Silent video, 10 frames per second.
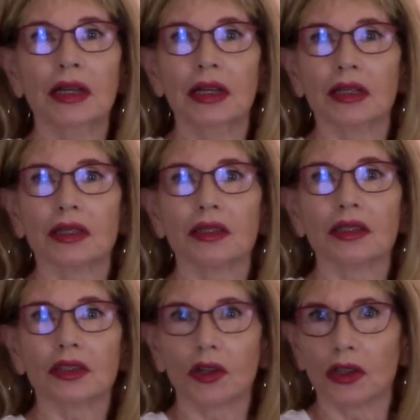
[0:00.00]
it didn't
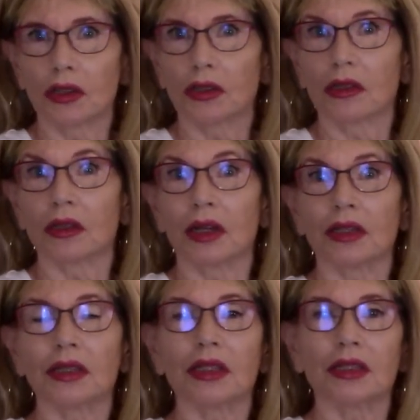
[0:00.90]
start until the
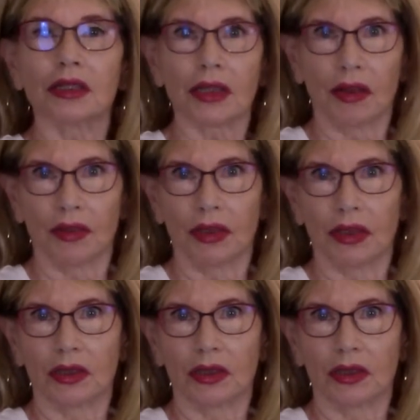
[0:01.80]
1970s,